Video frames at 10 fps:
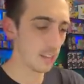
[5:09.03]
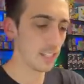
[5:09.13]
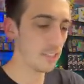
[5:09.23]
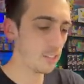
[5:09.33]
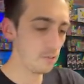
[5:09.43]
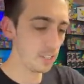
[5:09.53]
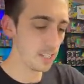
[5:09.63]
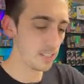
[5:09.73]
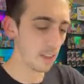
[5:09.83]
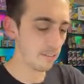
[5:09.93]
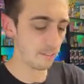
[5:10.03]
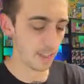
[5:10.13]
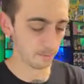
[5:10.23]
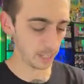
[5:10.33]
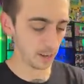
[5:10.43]
let's do these
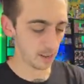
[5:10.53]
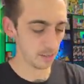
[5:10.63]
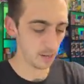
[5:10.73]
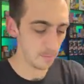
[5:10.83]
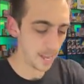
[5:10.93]
Family Dollar